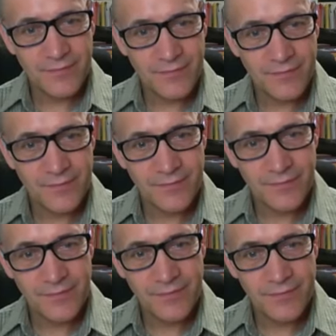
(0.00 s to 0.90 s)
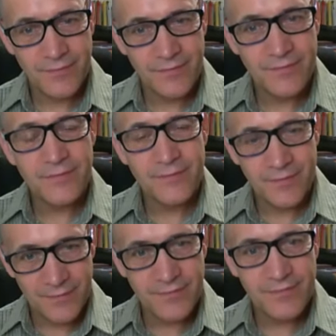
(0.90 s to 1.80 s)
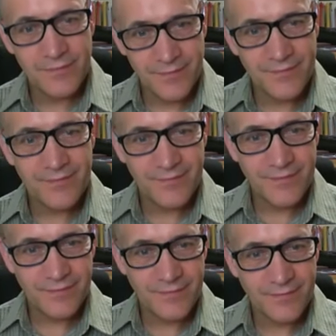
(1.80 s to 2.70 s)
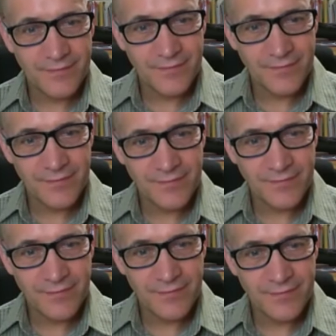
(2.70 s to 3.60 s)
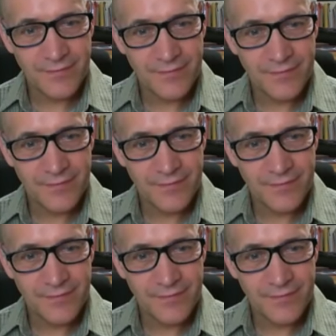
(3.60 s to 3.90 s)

(not speaking)